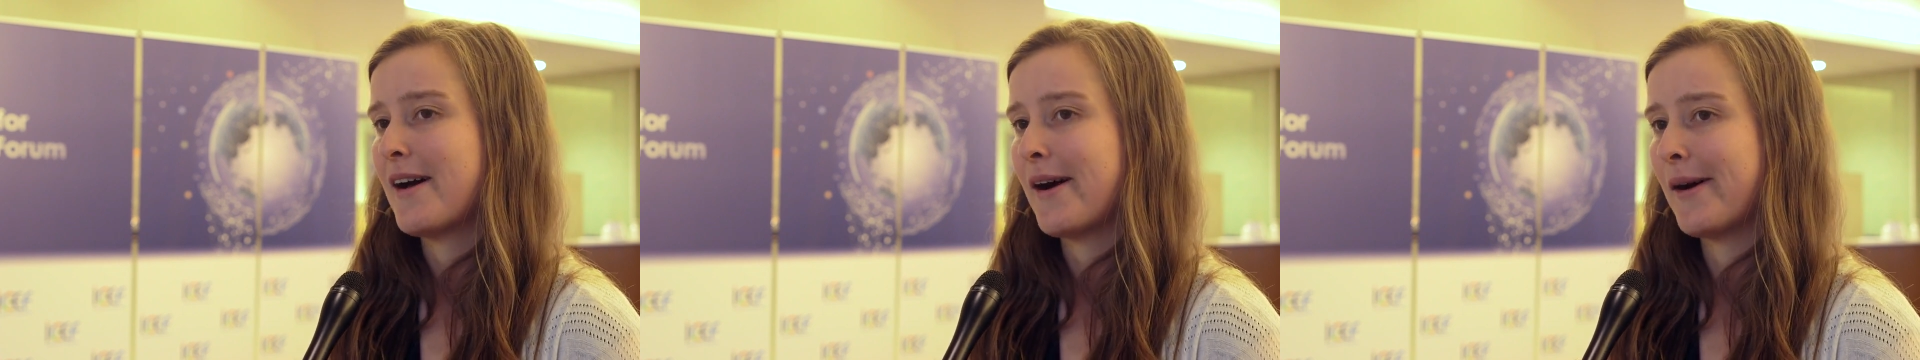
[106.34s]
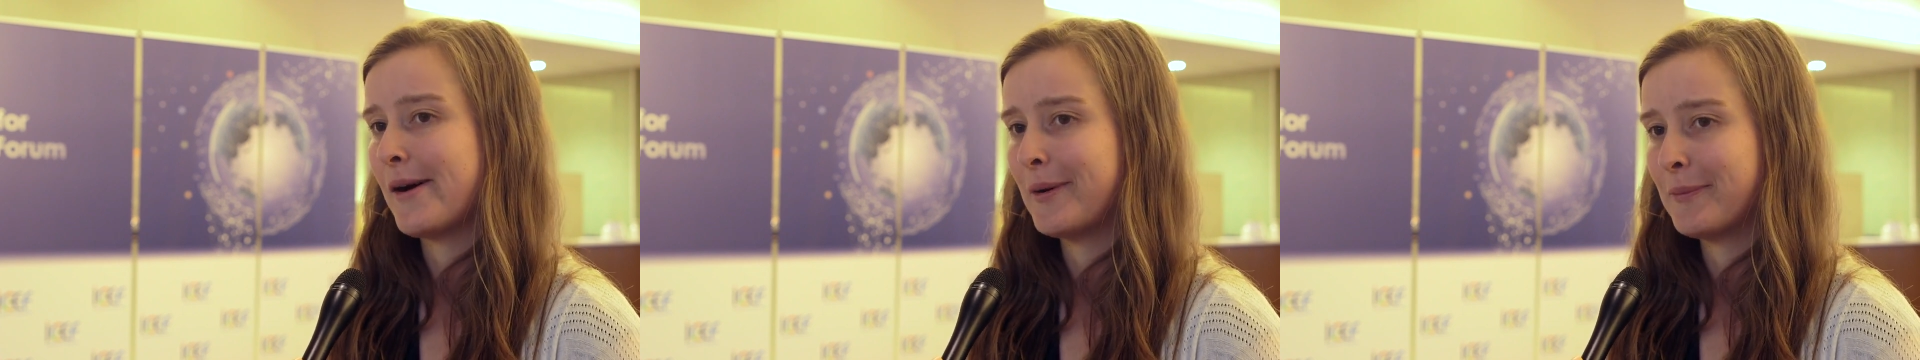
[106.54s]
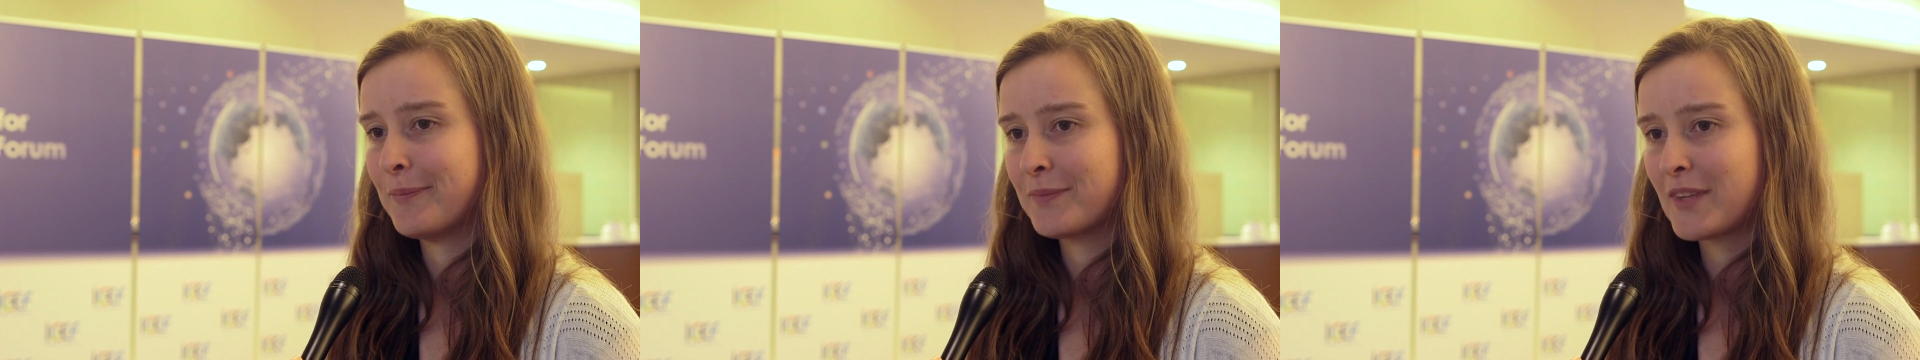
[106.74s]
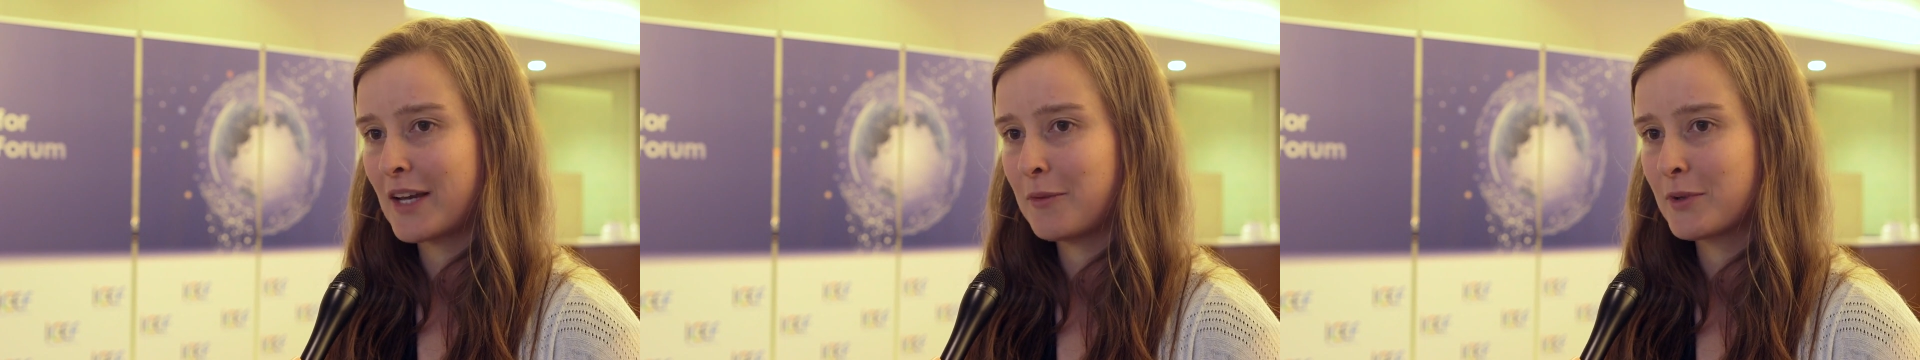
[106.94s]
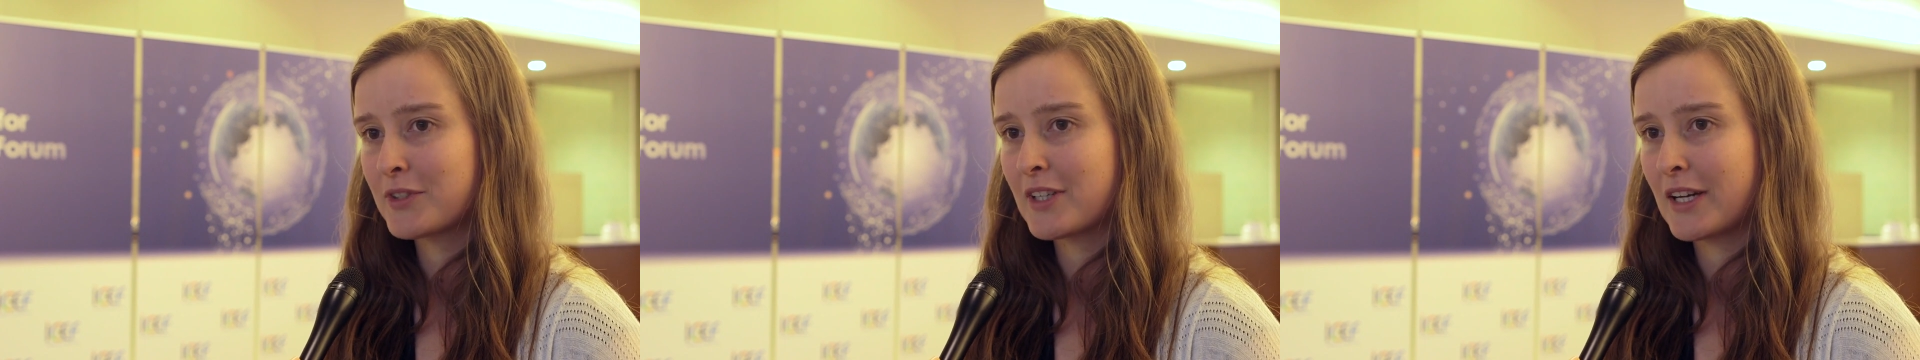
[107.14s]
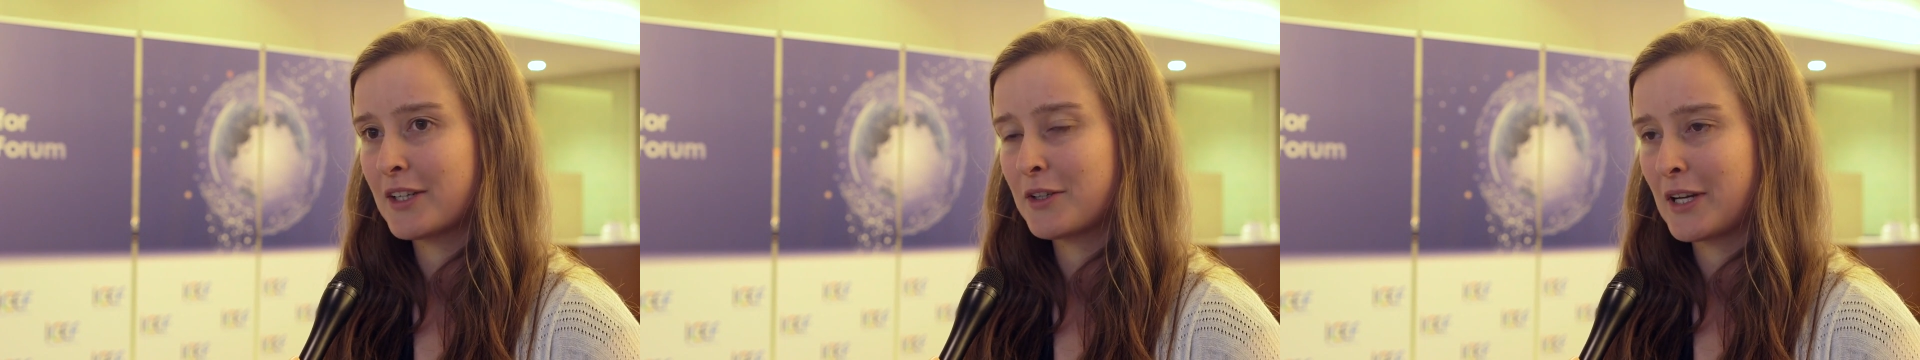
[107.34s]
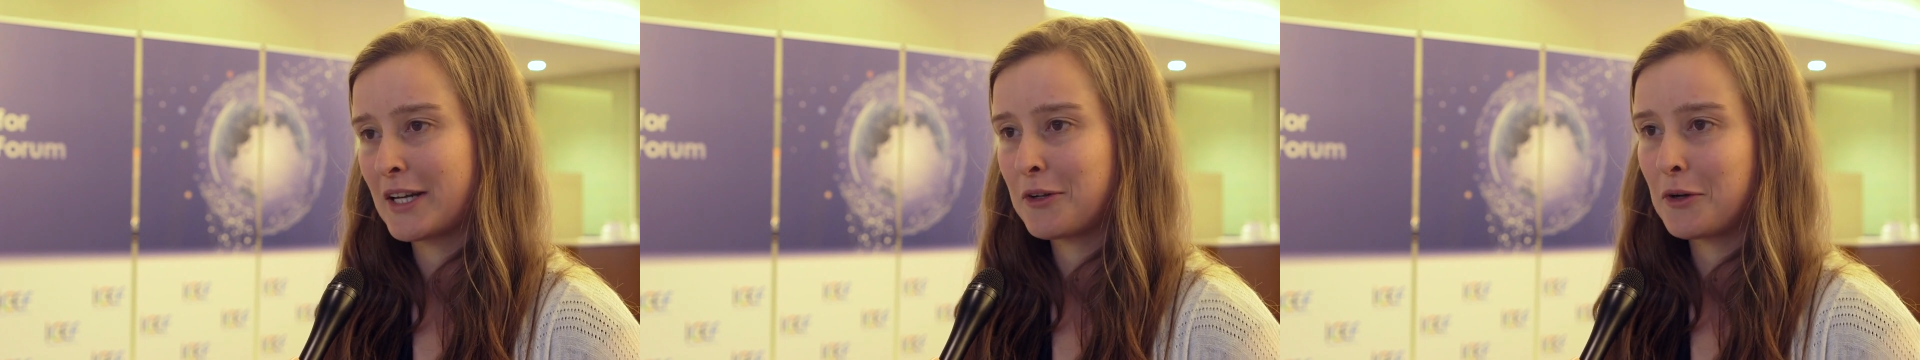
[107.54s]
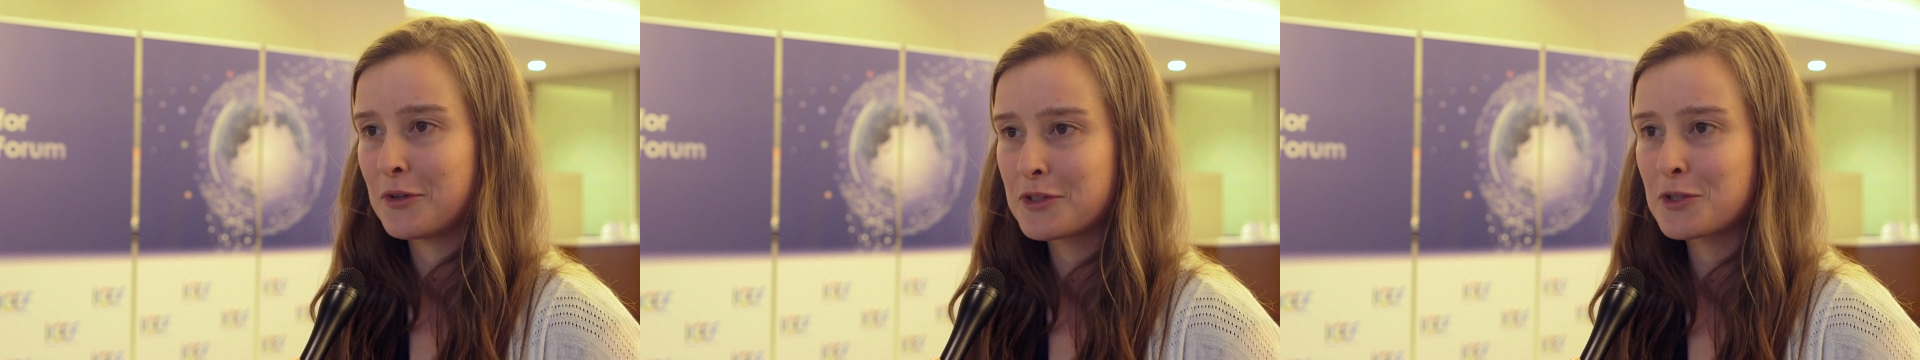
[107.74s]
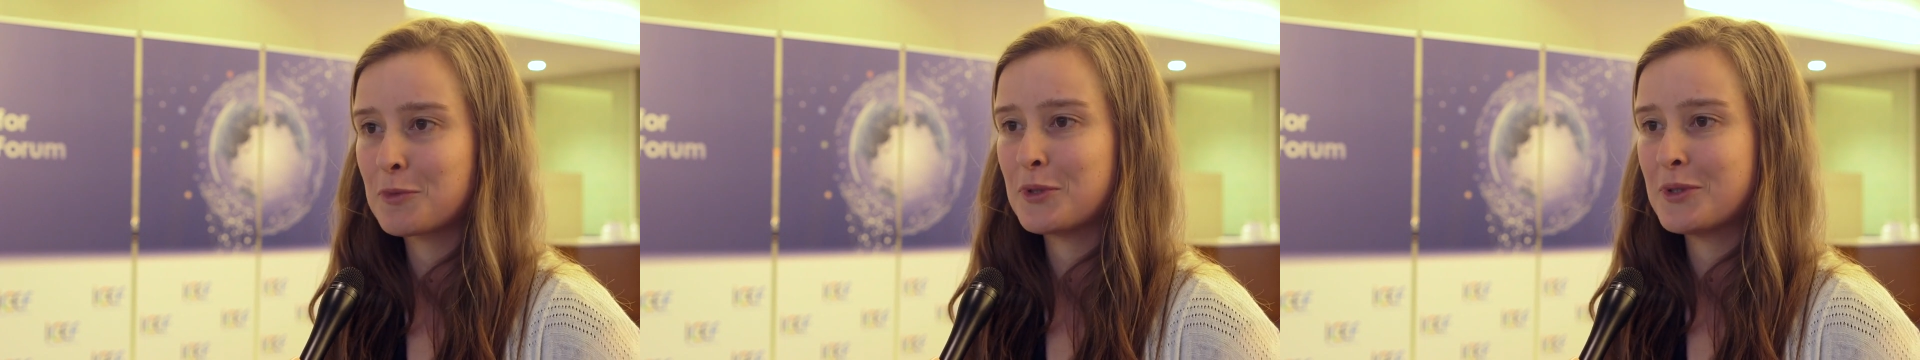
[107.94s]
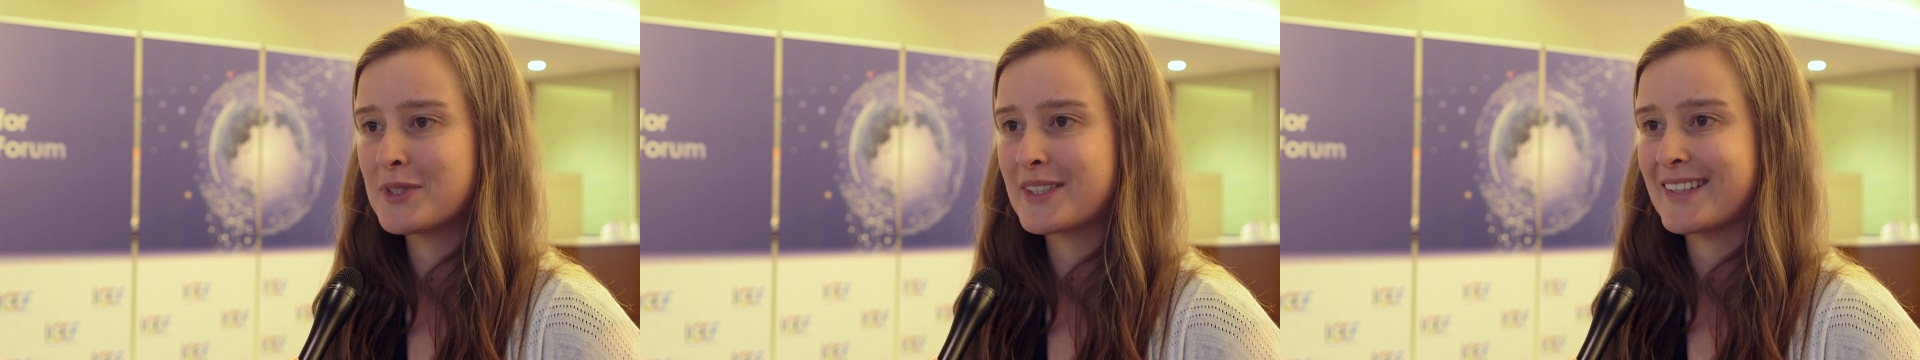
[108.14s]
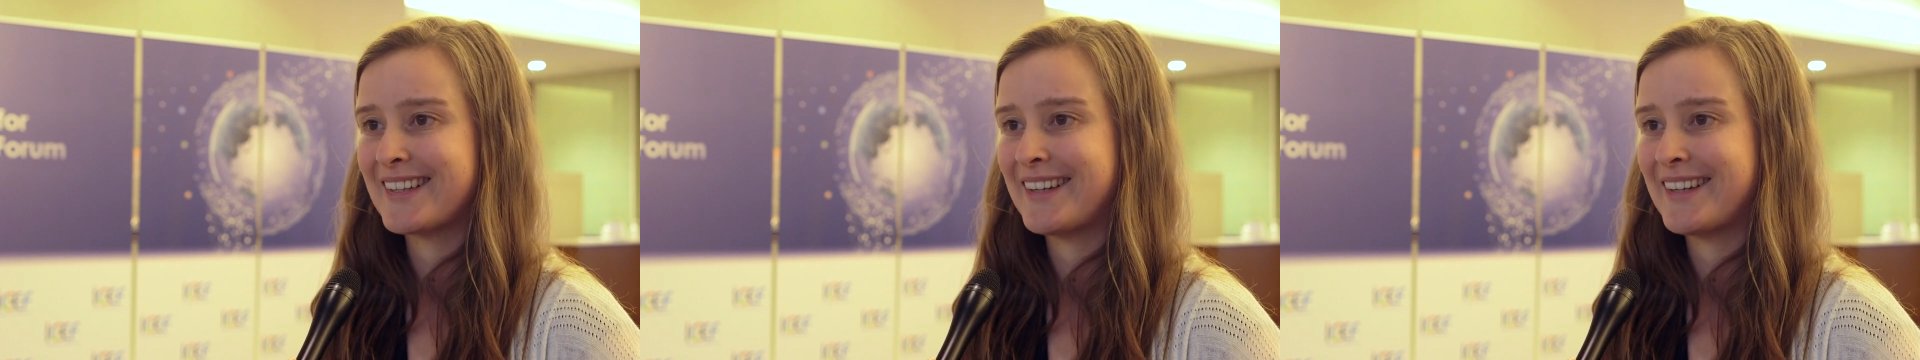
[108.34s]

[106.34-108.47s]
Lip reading: And what I can contribute,